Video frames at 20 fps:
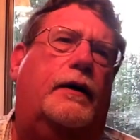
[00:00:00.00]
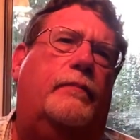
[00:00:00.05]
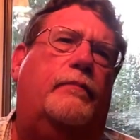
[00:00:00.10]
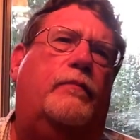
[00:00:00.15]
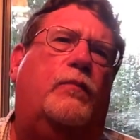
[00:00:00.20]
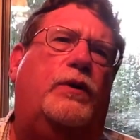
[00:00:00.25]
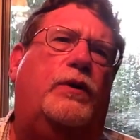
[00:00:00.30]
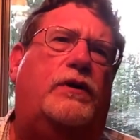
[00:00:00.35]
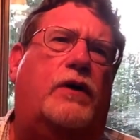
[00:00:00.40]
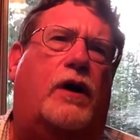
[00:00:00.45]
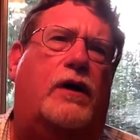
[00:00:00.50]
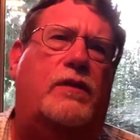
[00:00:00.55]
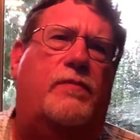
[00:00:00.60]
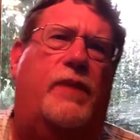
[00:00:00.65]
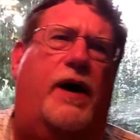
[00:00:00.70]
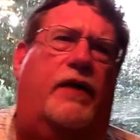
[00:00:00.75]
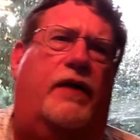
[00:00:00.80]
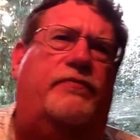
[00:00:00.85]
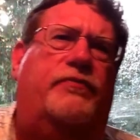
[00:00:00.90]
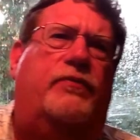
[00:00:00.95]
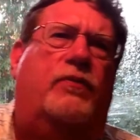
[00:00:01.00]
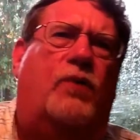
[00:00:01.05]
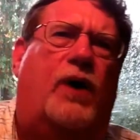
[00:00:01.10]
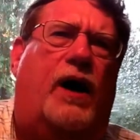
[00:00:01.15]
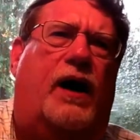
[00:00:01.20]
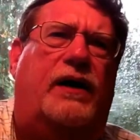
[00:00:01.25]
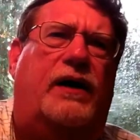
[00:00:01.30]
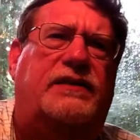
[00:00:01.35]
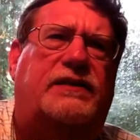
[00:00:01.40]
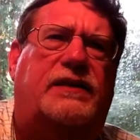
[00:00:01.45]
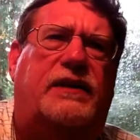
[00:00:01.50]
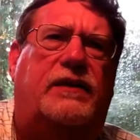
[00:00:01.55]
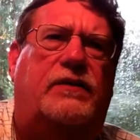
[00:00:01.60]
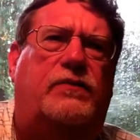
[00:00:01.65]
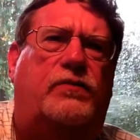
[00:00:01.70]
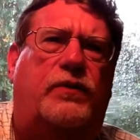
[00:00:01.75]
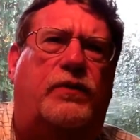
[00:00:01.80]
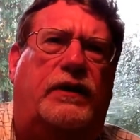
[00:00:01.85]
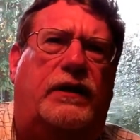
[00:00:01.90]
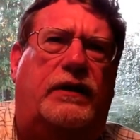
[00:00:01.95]
we talked about it for a while. He said
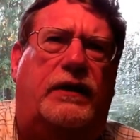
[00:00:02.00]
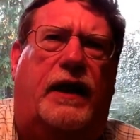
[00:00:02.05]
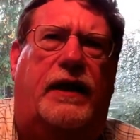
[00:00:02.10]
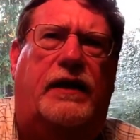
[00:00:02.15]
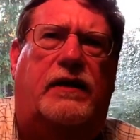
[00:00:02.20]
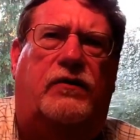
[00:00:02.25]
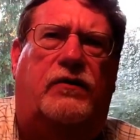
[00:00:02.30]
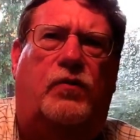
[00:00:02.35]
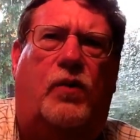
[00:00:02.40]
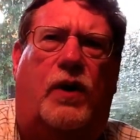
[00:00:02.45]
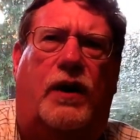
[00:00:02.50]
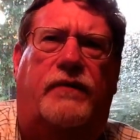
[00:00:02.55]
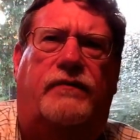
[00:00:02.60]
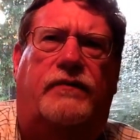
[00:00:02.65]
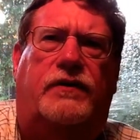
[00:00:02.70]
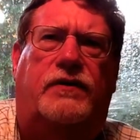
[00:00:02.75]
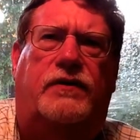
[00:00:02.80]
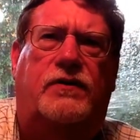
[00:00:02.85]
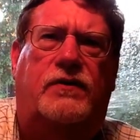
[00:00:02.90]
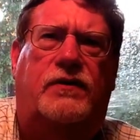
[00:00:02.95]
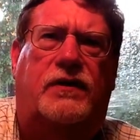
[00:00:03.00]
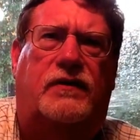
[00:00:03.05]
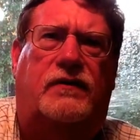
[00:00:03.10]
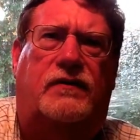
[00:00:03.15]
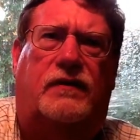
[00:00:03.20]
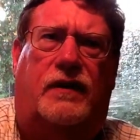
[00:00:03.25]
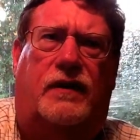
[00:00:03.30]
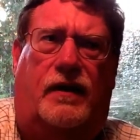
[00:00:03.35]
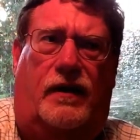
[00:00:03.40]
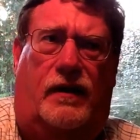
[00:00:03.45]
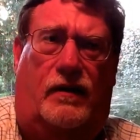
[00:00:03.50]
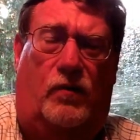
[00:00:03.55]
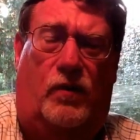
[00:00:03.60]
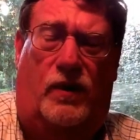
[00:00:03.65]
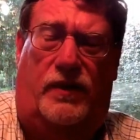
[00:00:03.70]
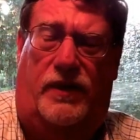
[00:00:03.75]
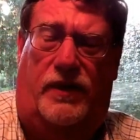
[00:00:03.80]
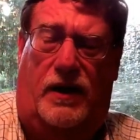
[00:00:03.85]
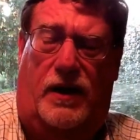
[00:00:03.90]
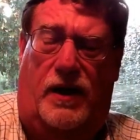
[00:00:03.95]
he'd really like his wife to do this. And
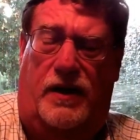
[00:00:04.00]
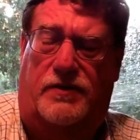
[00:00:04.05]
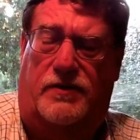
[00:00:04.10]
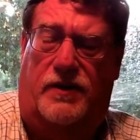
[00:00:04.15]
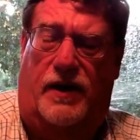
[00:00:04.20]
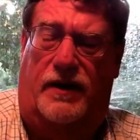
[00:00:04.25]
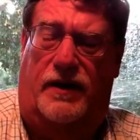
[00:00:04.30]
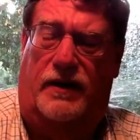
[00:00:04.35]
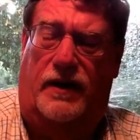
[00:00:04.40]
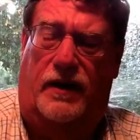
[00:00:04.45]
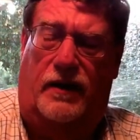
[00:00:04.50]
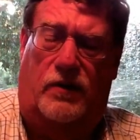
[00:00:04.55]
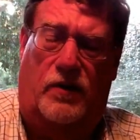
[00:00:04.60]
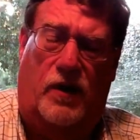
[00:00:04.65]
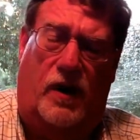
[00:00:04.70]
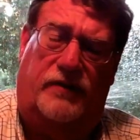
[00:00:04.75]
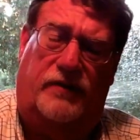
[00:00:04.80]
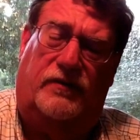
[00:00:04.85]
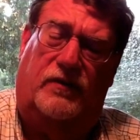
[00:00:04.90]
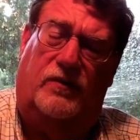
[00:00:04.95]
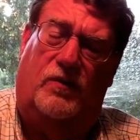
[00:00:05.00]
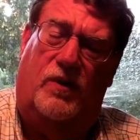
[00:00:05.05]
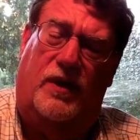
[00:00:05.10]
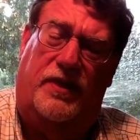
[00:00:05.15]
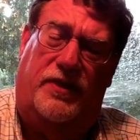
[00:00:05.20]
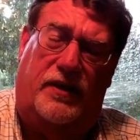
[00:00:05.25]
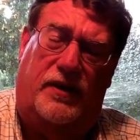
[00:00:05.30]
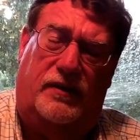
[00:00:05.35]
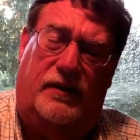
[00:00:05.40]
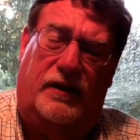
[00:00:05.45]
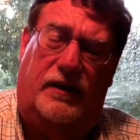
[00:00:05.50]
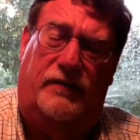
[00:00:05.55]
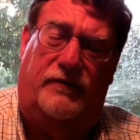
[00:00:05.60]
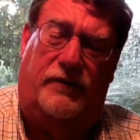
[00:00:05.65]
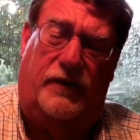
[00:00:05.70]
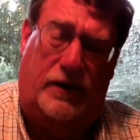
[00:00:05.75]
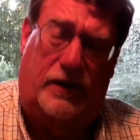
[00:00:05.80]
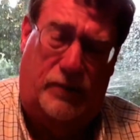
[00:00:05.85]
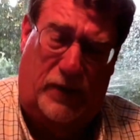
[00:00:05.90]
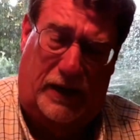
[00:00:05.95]
one thing I tried to get across, and one thing that if
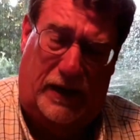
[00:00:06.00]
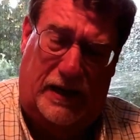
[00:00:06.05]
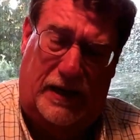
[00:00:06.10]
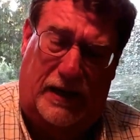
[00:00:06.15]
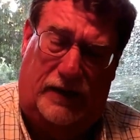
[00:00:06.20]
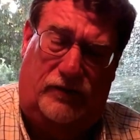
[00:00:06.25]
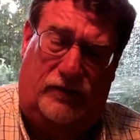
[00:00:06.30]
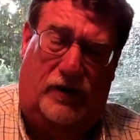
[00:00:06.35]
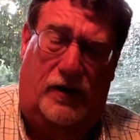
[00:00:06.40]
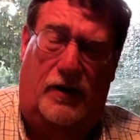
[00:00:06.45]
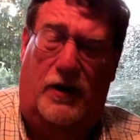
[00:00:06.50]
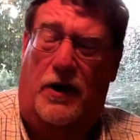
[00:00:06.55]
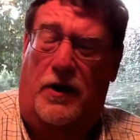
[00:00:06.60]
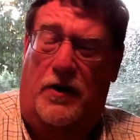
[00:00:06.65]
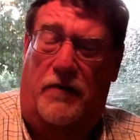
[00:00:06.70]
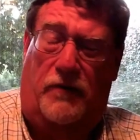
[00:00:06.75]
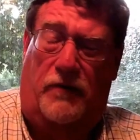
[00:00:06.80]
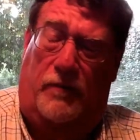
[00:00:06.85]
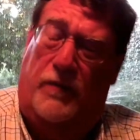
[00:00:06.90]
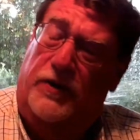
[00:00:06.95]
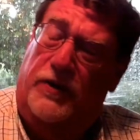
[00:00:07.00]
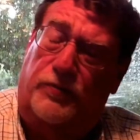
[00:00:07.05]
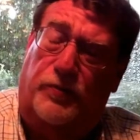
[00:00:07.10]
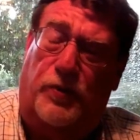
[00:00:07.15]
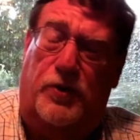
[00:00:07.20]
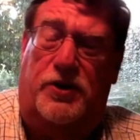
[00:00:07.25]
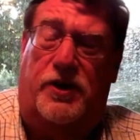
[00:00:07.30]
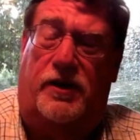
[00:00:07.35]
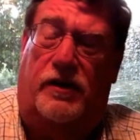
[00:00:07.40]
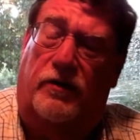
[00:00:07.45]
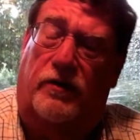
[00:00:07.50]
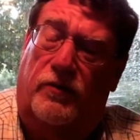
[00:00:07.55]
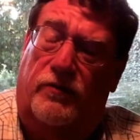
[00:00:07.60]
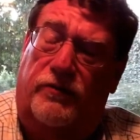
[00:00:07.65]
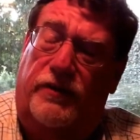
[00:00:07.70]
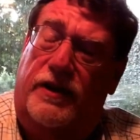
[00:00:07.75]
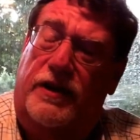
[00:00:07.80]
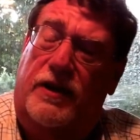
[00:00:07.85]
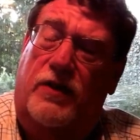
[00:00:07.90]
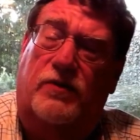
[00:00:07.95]
anybody gets from this particular
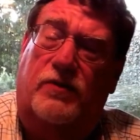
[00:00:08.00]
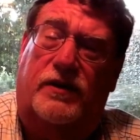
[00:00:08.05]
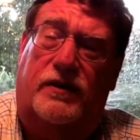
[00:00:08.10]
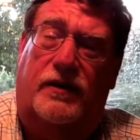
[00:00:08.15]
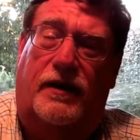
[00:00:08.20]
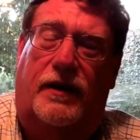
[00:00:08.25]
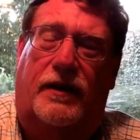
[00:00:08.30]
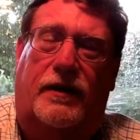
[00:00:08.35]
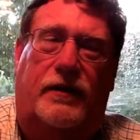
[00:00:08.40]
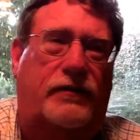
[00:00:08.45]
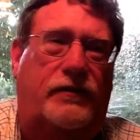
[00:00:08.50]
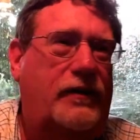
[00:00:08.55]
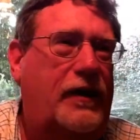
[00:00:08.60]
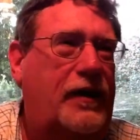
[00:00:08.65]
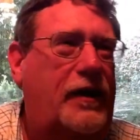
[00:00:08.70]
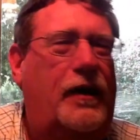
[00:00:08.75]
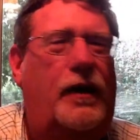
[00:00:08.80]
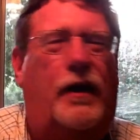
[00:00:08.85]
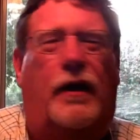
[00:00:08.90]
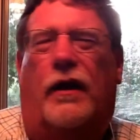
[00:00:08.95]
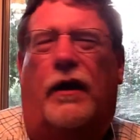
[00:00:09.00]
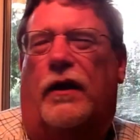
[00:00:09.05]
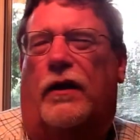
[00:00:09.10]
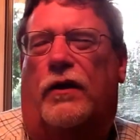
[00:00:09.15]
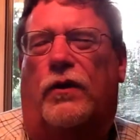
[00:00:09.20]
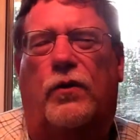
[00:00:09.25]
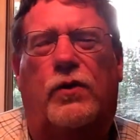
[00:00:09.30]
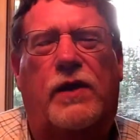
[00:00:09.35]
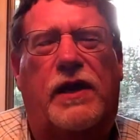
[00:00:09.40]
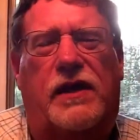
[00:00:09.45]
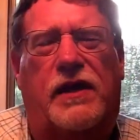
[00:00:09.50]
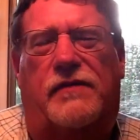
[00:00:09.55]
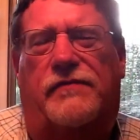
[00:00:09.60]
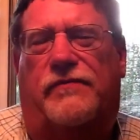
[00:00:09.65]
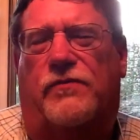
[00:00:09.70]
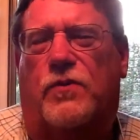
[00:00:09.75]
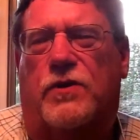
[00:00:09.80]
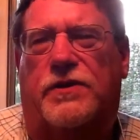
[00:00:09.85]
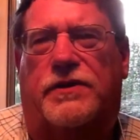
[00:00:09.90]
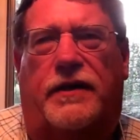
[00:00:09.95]
video tonight is you can't force